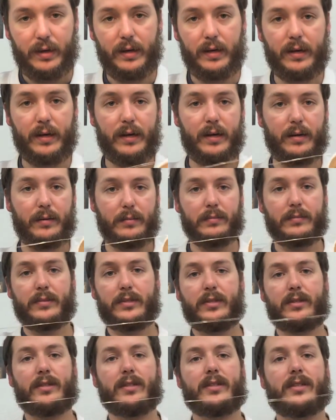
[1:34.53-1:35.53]

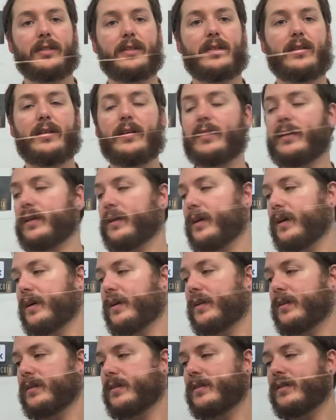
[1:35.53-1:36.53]
So just get
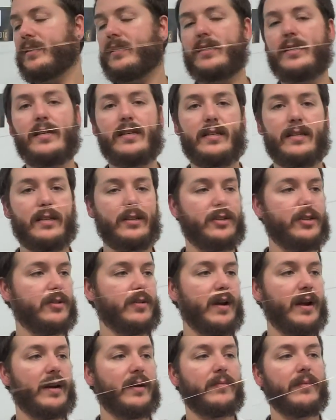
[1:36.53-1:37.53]
a decent
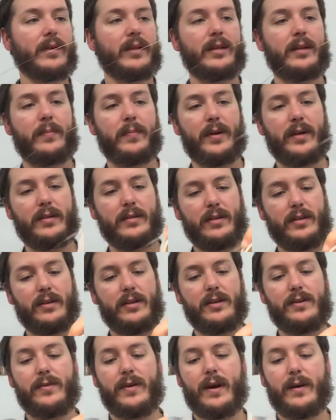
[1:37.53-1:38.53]
strand. It really depends on
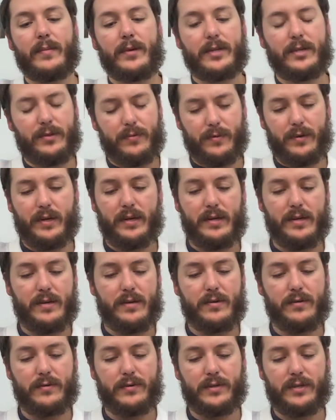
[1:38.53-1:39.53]
you, how much you want to
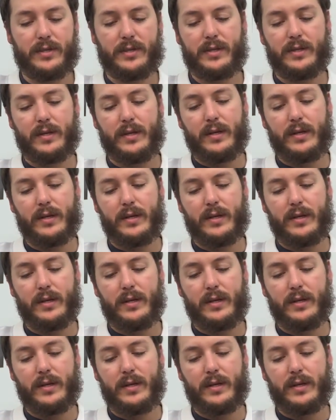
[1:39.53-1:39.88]
use.